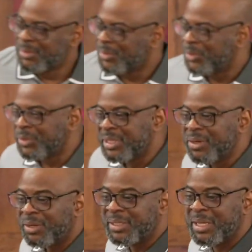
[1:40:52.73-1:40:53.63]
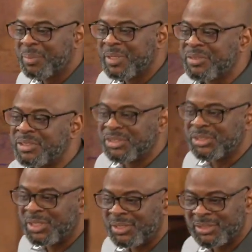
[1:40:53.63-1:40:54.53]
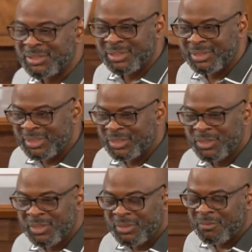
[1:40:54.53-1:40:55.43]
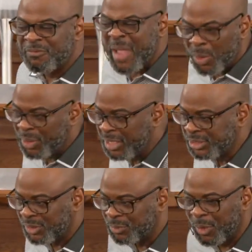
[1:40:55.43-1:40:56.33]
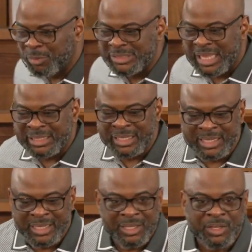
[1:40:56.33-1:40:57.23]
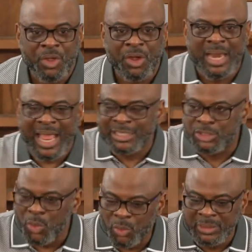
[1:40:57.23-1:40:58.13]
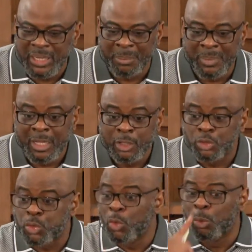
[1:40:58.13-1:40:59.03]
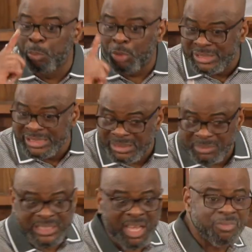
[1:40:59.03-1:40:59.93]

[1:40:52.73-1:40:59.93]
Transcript: You did not keep the restrictions. Violation. What was that? God had told him through Moses himself